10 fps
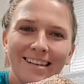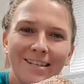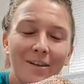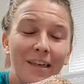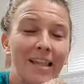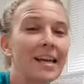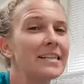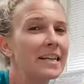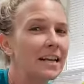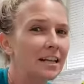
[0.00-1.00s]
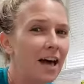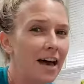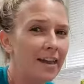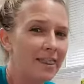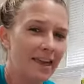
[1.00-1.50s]
So they like to eat a
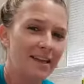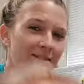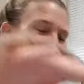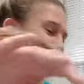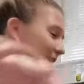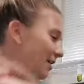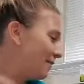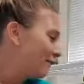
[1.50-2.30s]
lot of things, but their